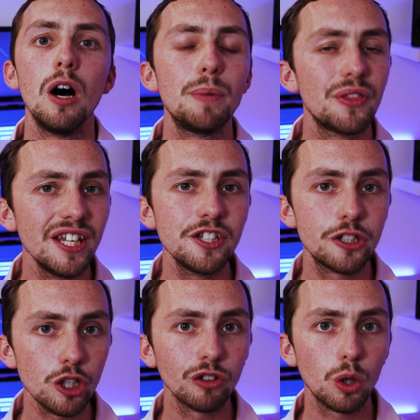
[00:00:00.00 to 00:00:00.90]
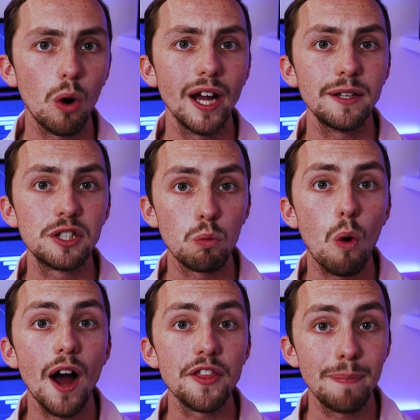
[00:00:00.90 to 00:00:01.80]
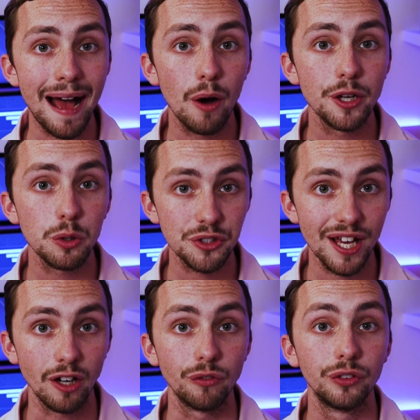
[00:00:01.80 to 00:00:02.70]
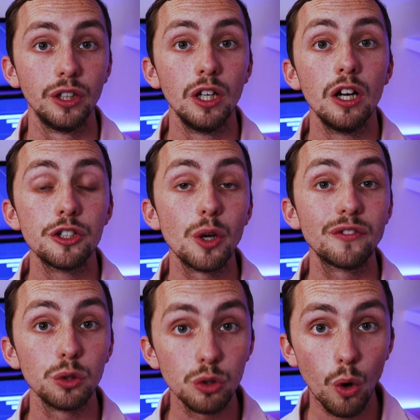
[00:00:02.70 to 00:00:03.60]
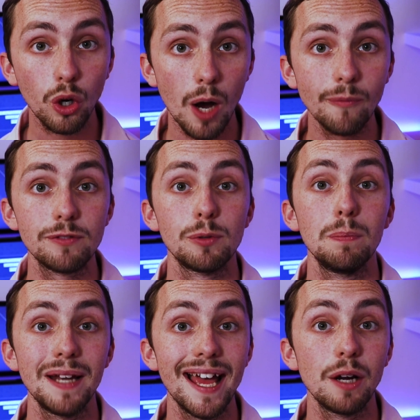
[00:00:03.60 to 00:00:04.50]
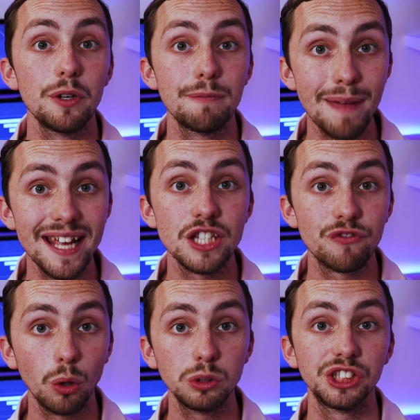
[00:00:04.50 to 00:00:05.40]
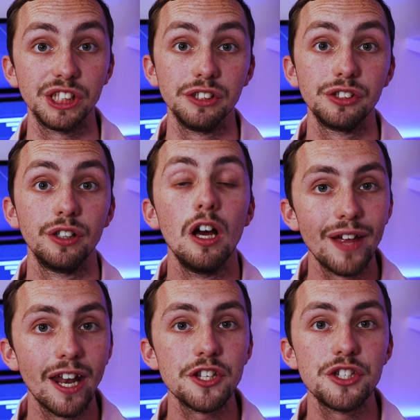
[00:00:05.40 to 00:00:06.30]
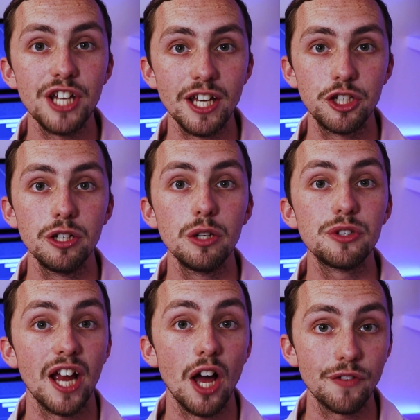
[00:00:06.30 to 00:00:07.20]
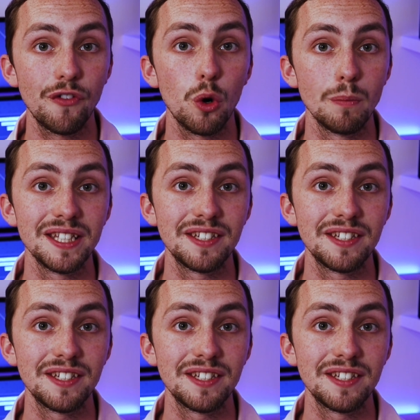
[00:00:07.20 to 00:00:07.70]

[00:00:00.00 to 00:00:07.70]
But these do require you to wire the power yourself, so if you're not comfortable playing with mains voltages, then I suggest you use the other form